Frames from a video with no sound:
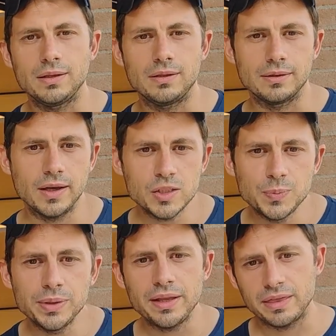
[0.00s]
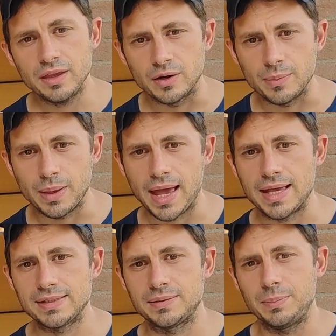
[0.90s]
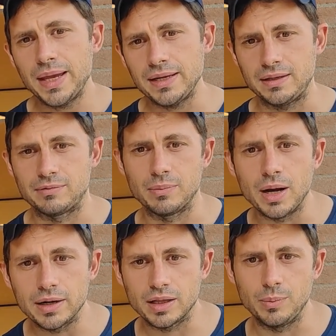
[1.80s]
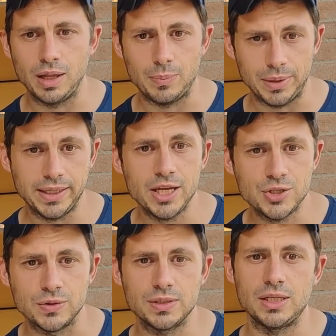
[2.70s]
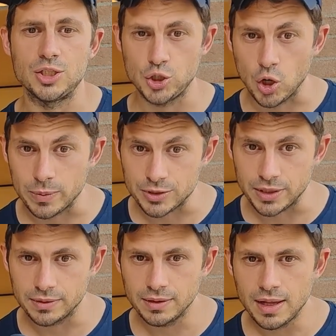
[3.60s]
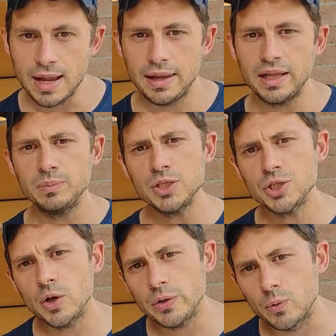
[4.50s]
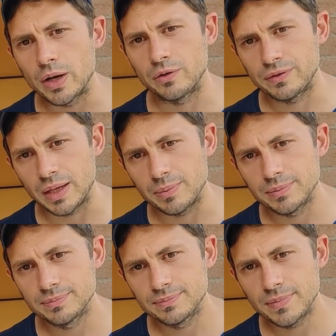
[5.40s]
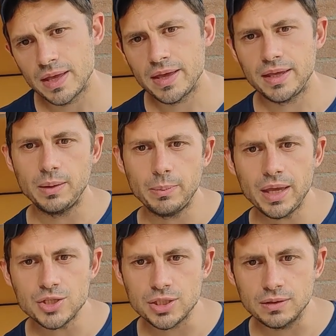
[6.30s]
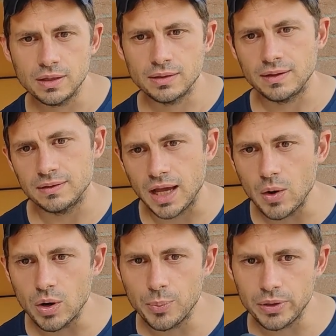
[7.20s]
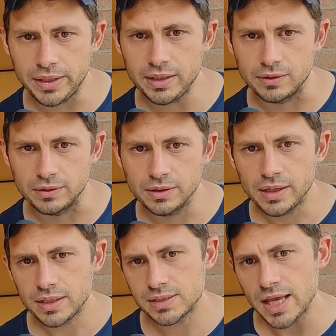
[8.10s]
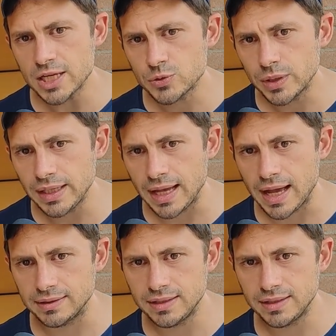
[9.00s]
The Gauss-Bonnet theorem has many remarkable applications in geometry. Let me show you one of them. Imagine that our polyhedron is actually a